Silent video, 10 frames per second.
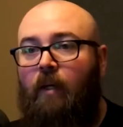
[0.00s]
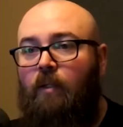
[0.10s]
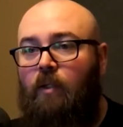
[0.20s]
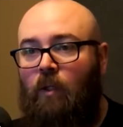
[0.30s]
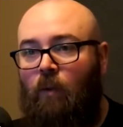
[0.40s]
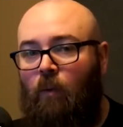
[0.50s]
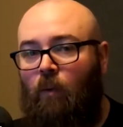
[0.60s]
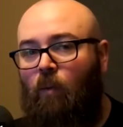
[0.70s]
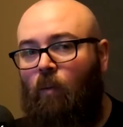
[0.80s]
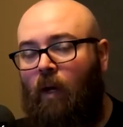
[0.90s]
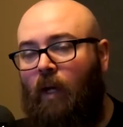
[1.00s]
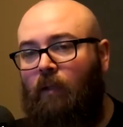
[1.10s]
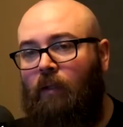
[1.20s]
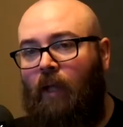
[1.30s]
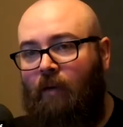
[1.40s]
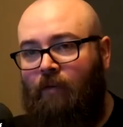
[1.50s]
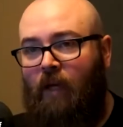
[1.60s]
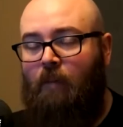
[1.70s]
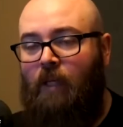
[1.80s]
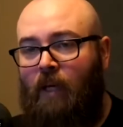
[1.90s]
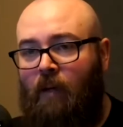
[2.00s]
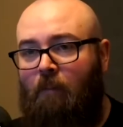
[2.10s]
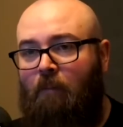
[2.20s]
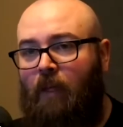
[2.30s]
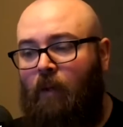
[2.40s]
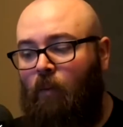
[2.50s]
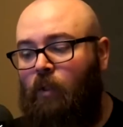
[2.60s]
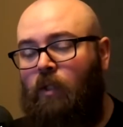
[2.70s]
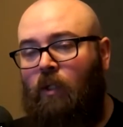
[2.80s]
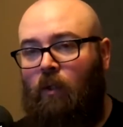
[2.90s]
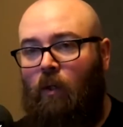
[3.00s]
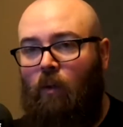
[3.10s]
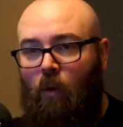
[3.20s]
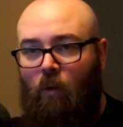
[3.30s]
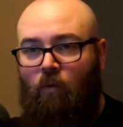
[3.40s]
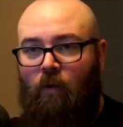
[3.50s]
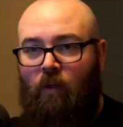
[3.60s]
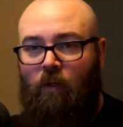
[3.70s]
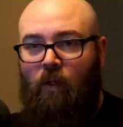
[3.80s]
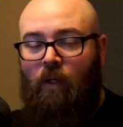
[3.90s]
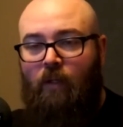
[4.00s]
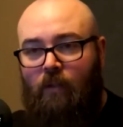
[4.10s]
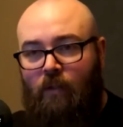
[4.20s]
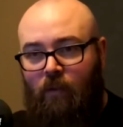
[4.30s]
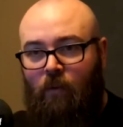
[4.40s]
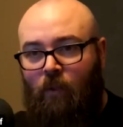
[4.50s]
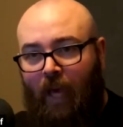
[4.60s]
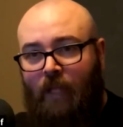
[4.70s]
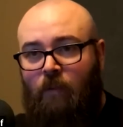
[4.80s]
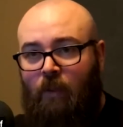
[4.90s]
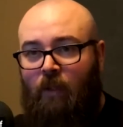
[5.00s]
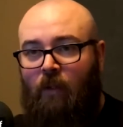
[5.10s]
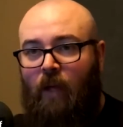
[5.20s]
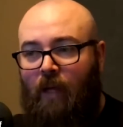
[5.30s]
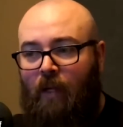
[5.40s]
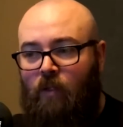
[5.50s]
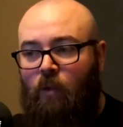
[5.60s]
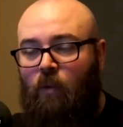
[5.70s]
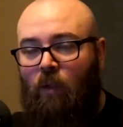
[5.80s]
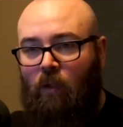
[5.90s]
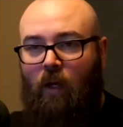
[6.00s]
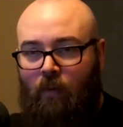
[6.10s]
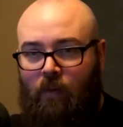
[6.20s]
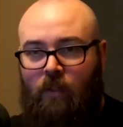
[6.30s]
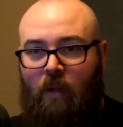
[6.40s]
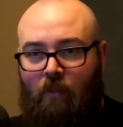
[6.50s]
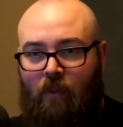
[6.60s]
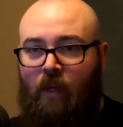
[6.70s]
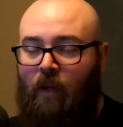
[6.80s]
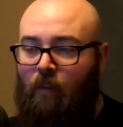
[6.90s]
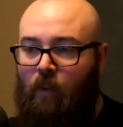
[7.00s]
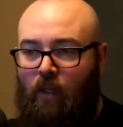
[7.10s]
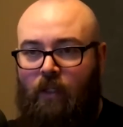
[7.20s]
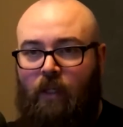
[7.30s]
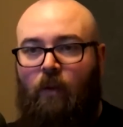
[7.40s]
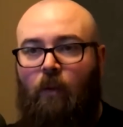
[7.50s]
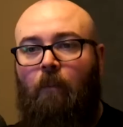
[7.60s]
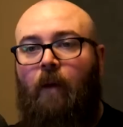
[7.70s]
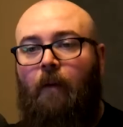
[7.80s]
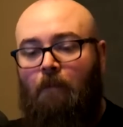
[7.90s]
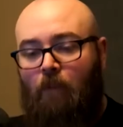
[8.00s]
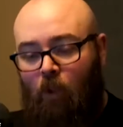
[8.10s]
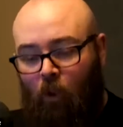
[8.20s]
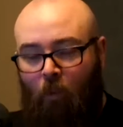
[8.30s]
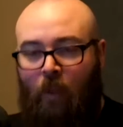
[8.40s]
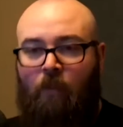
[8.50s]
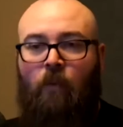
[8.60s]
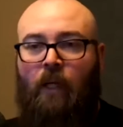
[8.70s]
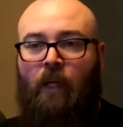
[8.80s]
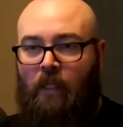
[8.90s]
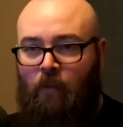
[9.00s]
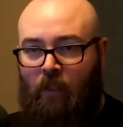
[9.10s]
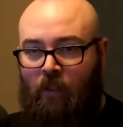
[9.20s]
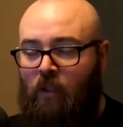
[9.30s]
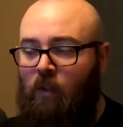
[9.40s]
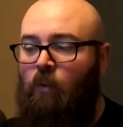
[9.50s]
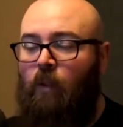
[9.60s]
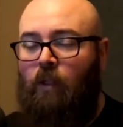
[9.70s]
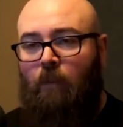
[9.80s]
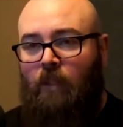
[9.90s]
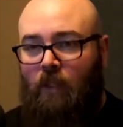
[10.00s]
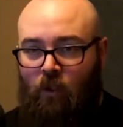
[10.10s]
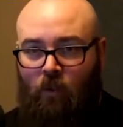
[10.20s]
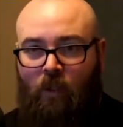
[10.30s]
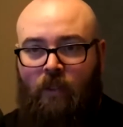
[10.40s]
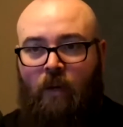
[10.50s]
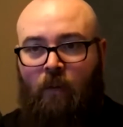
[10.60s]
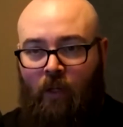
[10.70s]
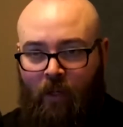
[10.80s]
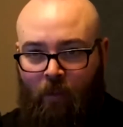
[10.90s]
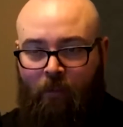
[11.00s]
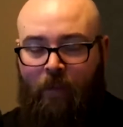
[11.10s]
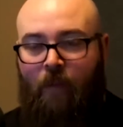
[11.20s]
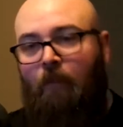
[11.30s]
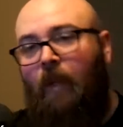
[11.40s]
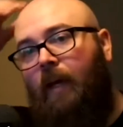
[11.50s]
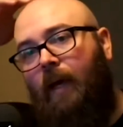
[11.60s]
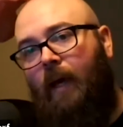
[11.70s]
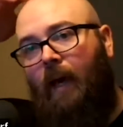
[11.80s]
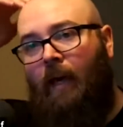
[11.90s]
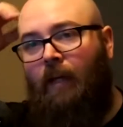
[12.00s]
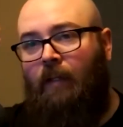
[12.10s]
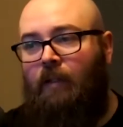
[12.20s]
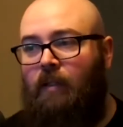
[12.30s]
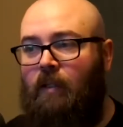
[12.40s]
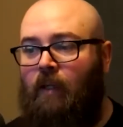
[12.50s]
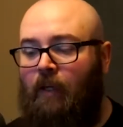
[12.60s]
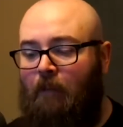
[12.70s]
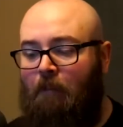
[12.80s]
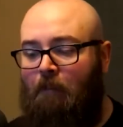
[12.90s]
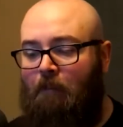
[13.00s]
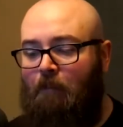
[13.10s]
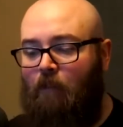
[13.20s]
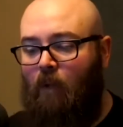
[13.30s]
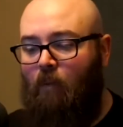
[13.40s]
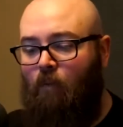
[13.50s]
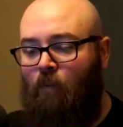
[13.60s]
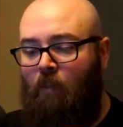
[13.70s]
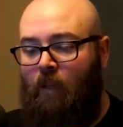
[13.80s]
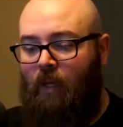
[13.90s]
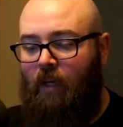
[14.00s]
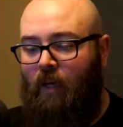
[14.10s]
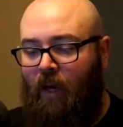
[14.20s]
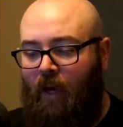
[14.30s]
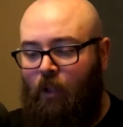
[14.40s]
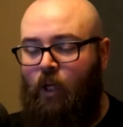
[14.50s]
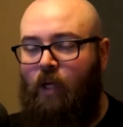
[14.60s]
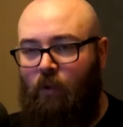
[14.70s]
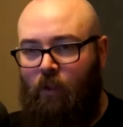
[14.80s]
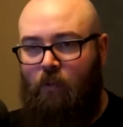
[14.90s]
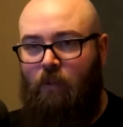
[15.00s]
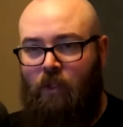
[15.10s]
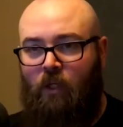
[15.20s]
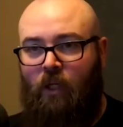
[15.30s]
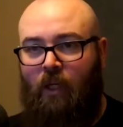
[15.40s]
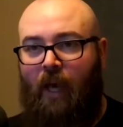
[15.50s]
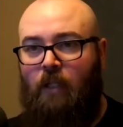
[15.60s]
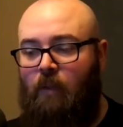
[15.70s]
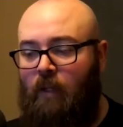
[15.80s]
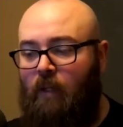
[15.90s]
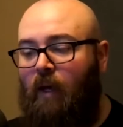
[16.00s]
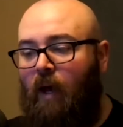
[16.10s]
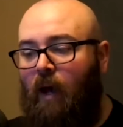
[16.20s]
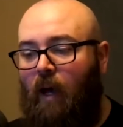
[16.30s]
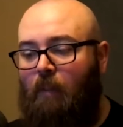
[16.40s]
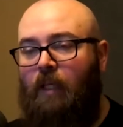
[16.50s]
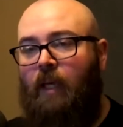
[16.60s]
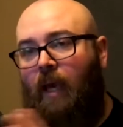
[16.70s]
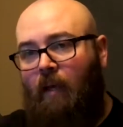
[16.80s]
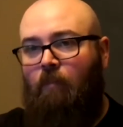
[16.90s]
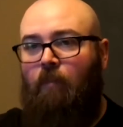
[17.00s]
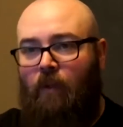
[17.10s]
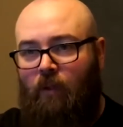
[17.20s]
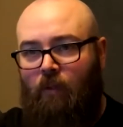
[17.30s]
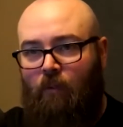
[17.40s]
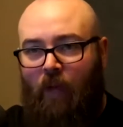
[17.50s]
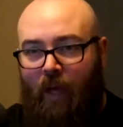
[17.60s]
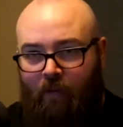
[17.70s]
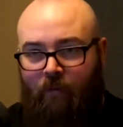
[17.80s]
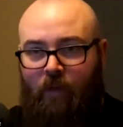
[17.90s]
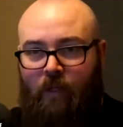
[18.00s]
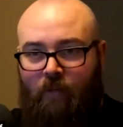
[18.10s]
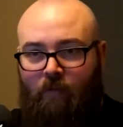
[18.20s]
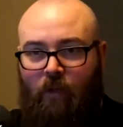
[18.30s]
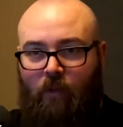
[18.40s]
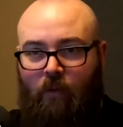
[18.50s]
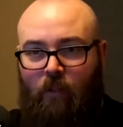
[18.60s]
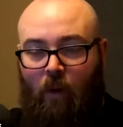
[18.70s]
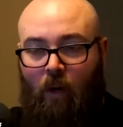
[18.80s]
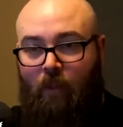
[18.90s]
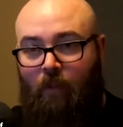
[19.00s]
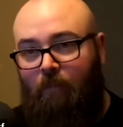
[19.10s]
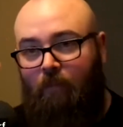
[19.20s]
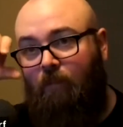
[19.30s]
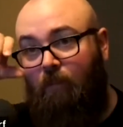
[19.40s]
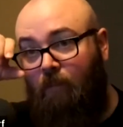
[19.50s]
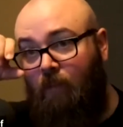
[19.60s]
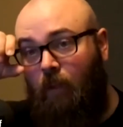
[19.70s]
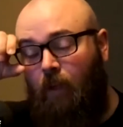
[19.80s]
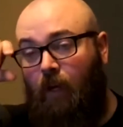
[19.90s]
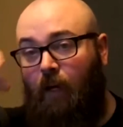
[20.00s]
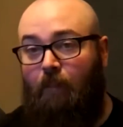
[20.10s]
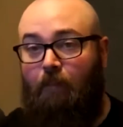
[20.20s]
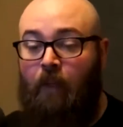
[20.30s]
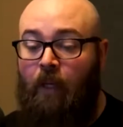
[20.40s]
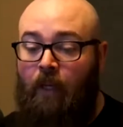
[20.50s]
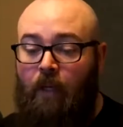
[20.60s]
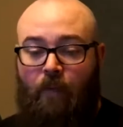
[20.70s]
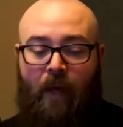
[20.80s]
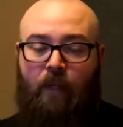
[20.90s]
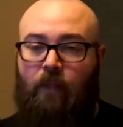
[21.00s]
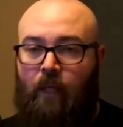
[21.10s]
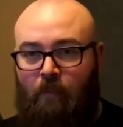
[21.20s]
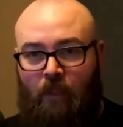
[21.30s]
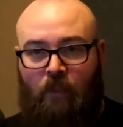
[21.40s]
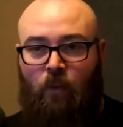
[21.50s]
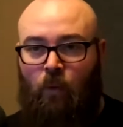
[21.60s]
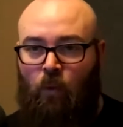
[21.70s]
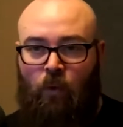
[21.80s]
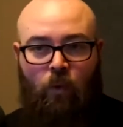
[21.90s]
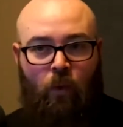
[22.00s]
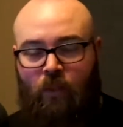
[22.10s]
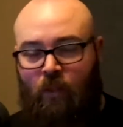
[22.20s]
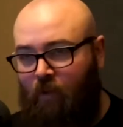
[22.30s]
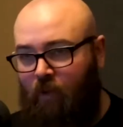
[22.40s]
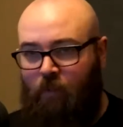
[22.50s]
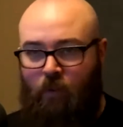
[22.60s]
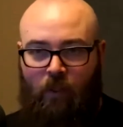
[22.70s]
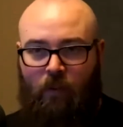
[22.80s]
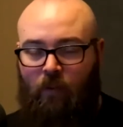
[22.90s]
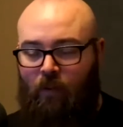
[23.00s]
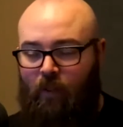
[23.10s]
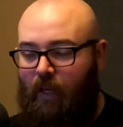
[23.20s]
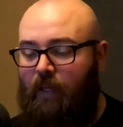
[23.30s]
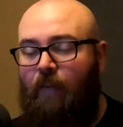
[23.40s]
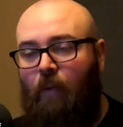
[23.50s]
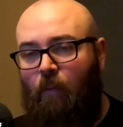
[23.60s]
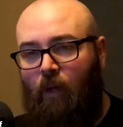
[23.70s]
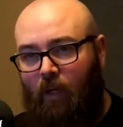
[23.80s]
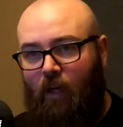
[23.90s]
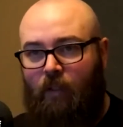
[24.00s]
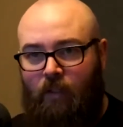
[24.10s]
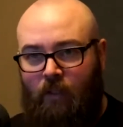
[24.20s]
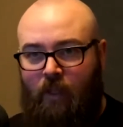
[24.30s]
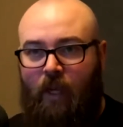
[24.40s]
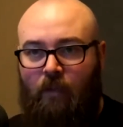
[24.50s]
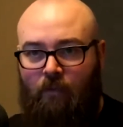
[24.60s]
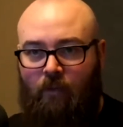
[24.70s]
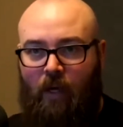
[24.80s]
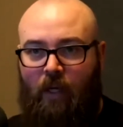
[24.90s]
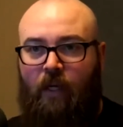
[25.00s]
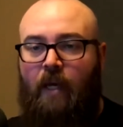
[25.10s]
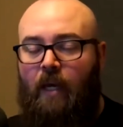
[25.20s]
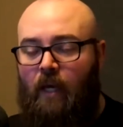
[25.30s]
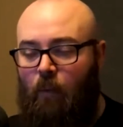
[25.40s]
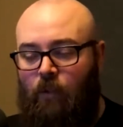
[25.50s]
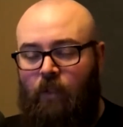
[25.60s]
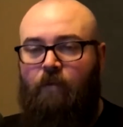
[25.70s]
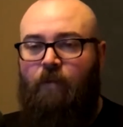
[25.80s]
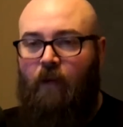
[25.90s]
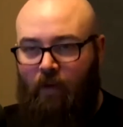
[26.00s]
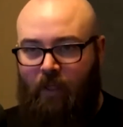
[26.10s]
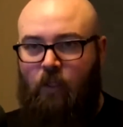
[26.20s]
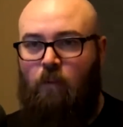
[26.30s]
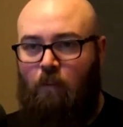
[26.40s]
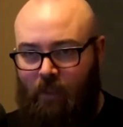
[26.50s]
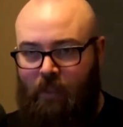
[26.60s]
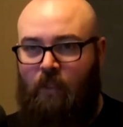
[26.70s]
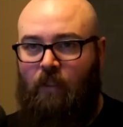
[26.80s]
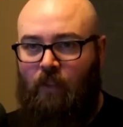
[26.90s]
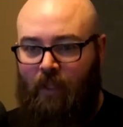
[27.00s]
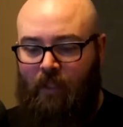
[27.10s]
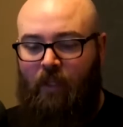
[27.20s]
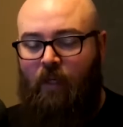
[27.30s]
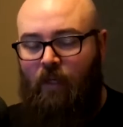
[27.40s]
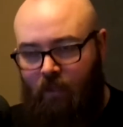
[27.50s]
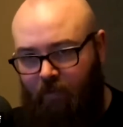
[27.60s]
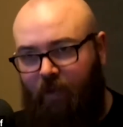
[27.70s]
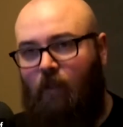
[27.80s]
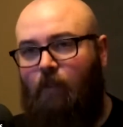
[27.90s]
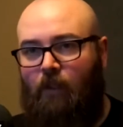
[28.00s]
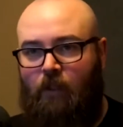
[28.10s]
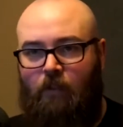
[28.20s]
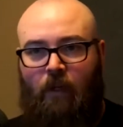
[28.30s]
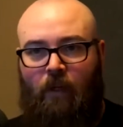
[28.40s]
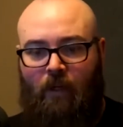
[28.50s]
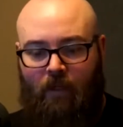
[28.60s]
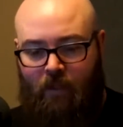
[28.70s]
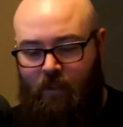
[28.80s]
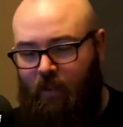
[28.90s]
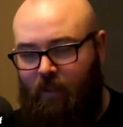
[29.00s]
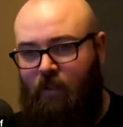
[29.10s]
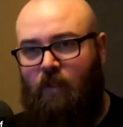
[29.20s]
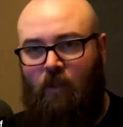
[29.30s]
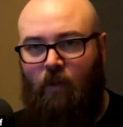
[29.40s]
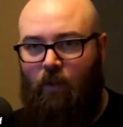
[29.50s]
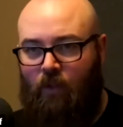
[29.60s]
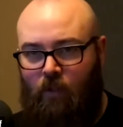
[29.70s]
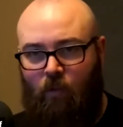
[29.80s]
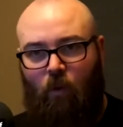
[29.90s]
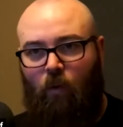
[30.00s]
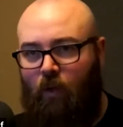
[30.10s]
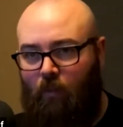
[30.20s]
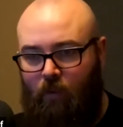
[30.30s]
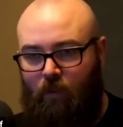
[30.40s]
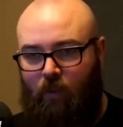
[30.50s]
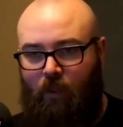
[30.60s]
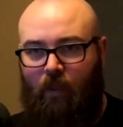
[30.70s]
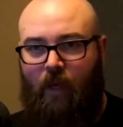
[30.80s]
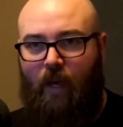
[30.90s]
So when I left IBM, it was to go over to Gatsby and do a lot of the same thing. I wanted to help show people what Gatsby could do, what the potential was, how it could help them. And from a kind of generalist position at Gatsby, I became the head of their DevRel department. Um, that led me to the Twitch stuff that I'm doing and all that. And then when I got to Netlify, it was in a very explicit like developer experience. That's the role that I'm doing.